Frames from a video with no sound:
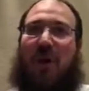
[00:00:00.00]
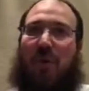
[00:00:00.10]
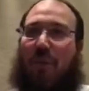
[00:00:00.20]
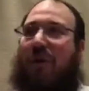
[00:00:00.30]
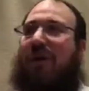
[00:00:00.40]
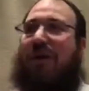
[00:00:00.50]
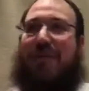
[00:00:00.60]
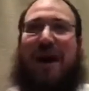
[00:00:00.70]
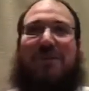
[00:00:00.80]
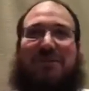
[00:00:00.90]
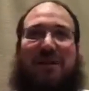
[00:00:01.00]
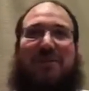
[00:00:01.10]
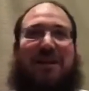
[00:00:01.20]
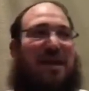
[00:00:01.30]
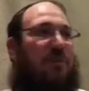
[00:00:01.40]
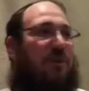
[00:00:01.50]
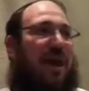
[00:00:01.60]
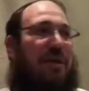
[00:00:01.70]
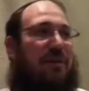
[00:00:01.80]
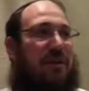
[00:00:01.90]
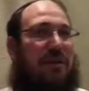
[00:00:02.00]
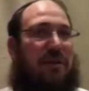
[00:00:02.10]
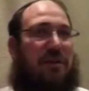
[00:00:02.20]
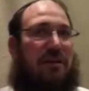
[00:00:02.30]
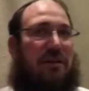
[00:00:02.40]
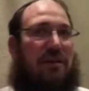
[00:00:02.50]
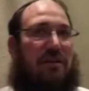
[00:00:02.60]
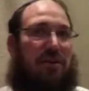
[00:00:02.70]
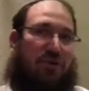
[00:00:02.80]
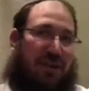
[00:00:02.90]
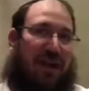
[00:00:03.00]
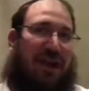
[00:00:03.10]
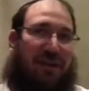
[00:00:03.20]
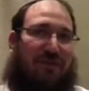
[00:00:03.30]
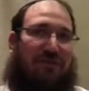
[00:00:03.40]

worrying about something that will happen, usually negative.